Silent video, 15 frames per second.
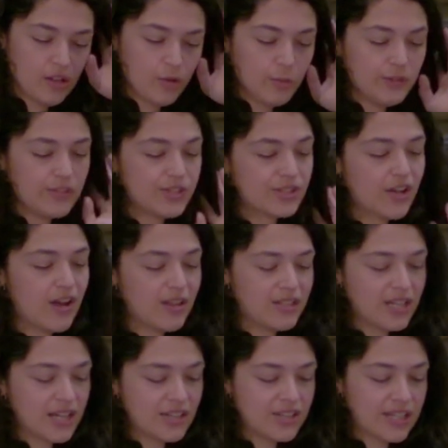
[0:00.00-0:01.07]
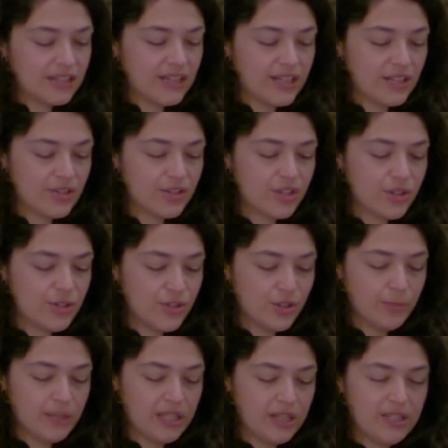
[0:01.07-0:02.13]
With this context, I'd like us to
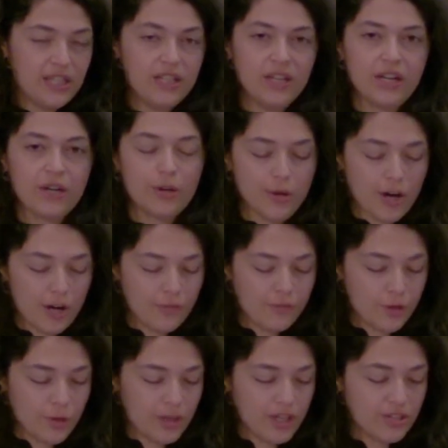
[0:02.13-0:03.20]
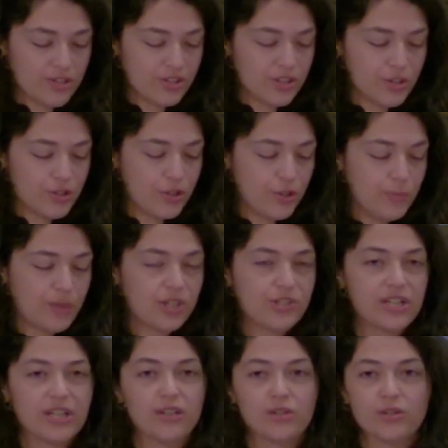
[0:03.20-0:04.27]
zoom in and narrow our focus to two
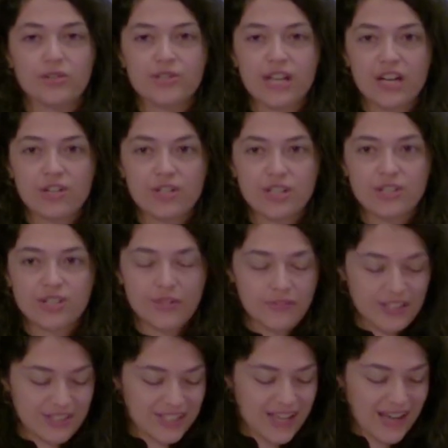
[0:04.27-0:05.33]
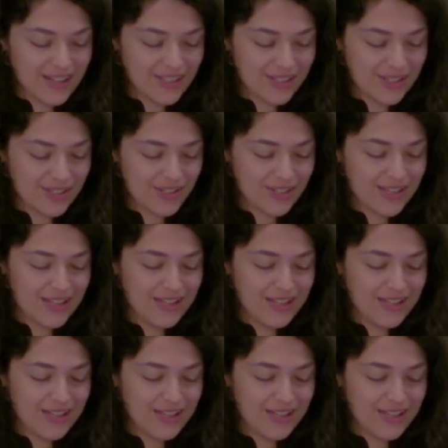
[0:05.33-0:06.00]
particular sections of these texts.